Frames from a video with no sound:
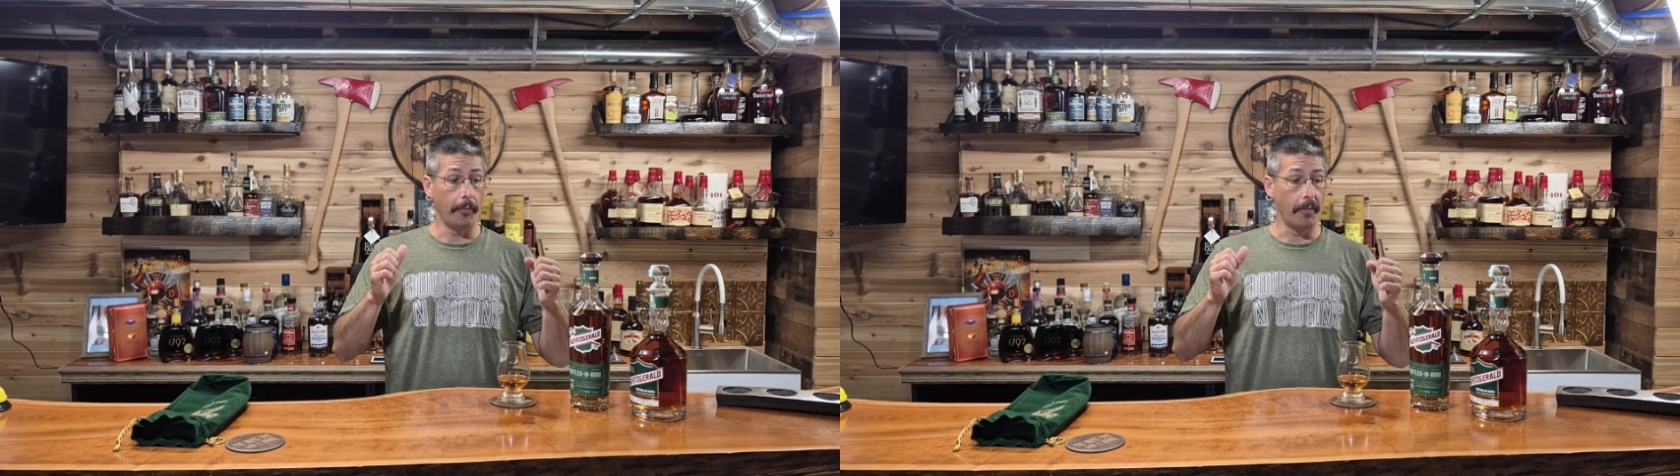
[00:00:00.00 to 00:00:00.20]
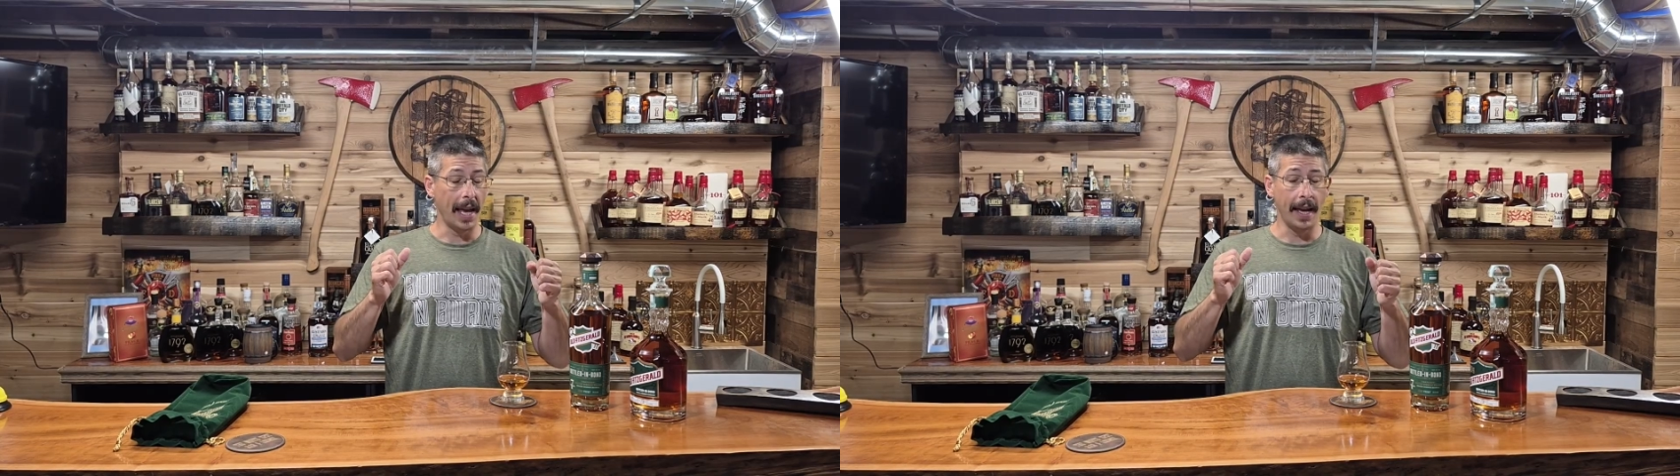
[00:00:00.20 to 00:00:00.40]

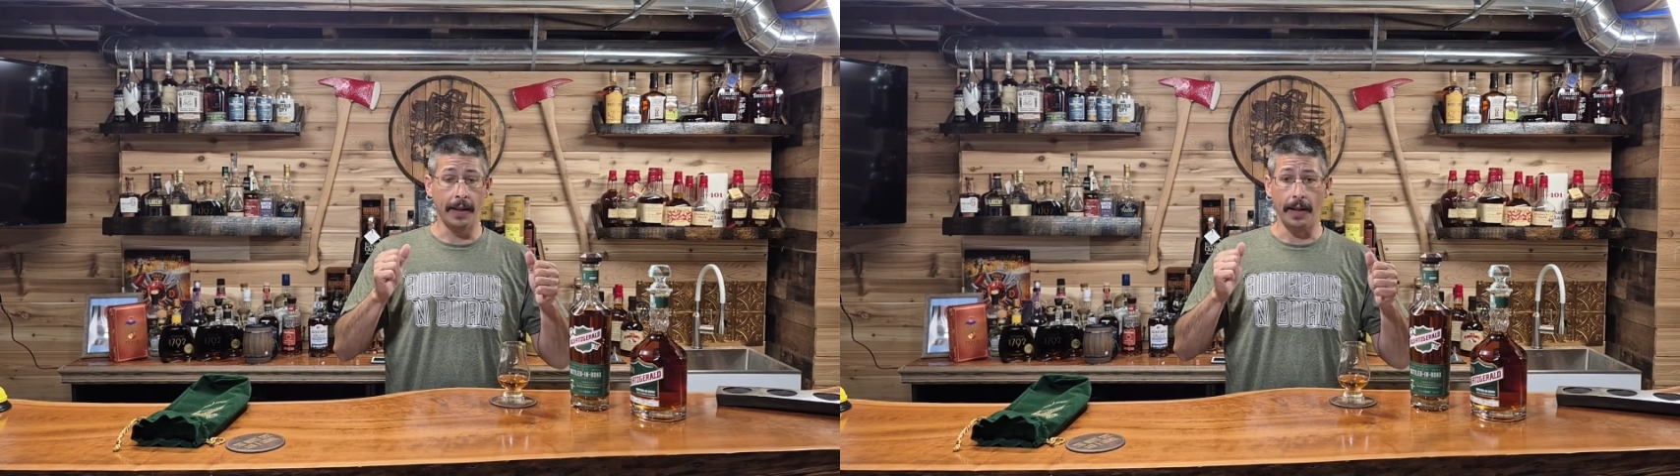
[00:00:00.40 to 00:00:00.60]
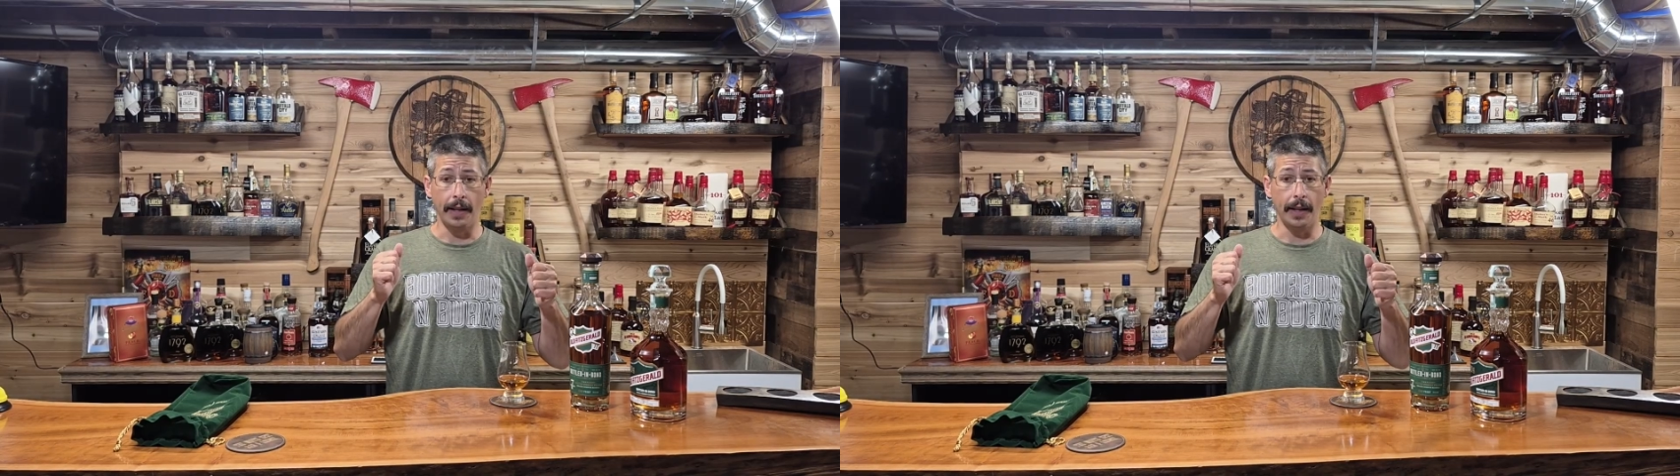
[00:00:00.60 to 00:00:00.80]

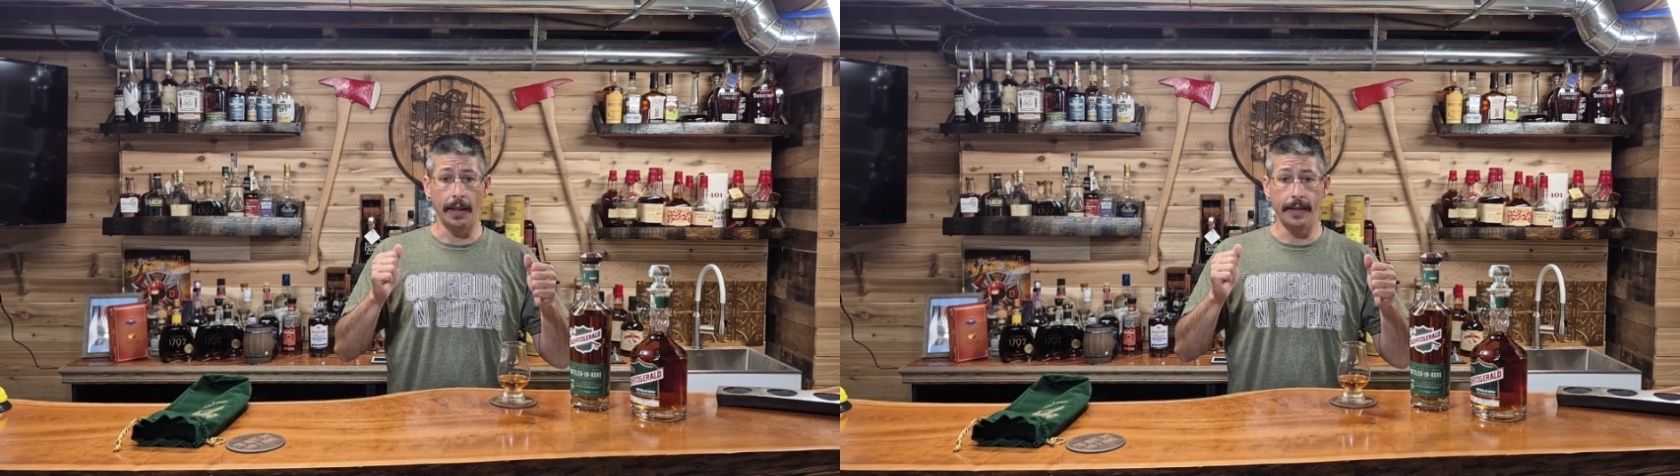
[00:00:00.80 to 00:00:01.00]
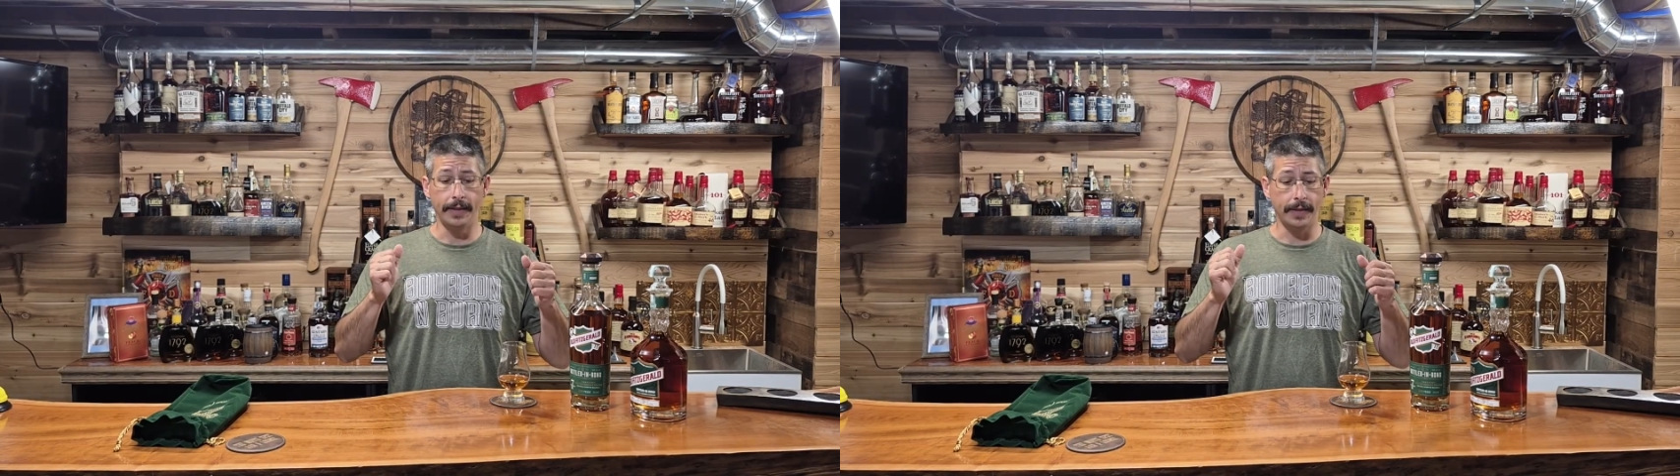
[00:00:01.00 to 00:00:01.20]
man,
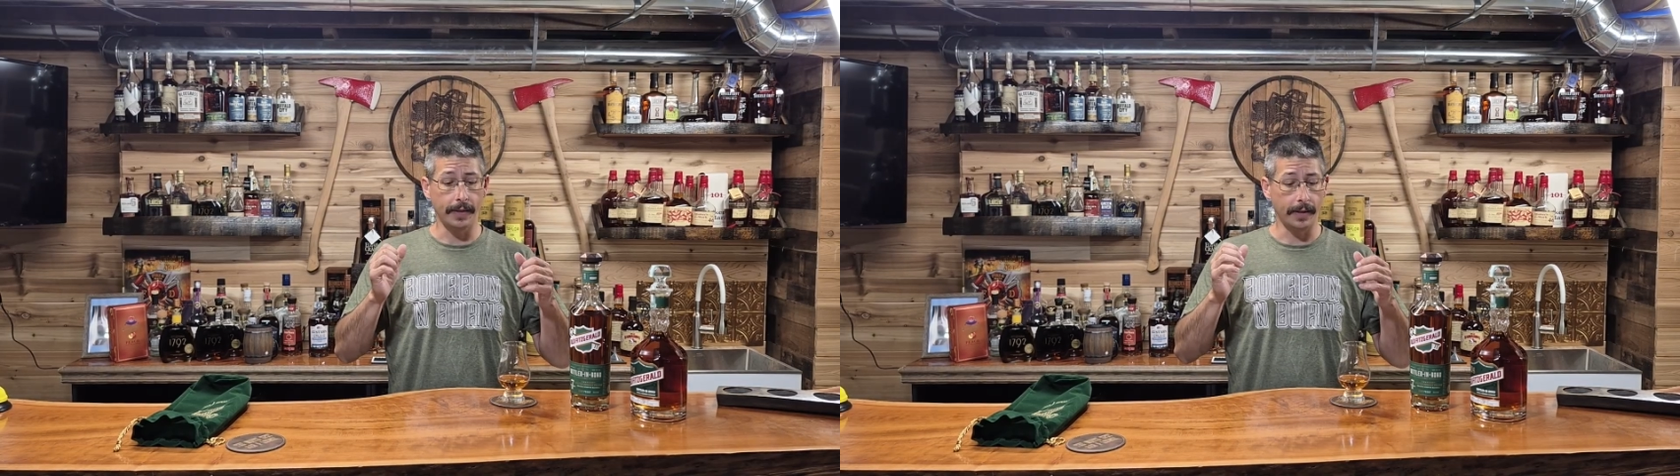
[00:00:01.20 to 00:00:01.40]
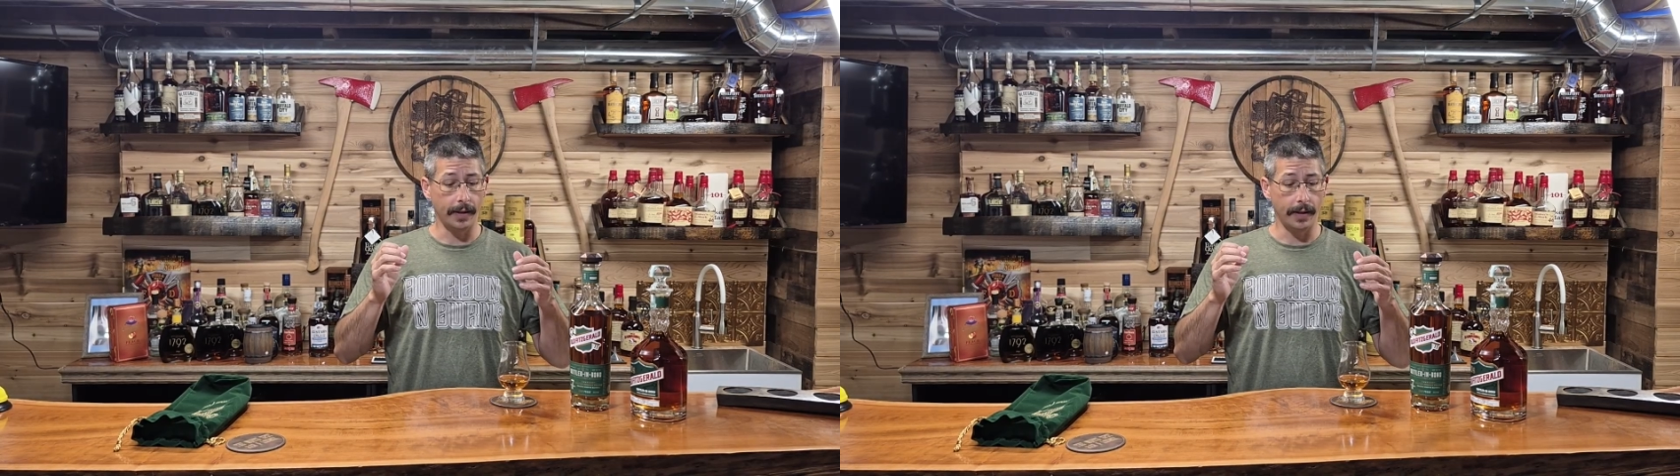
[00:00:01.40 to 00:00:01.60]
this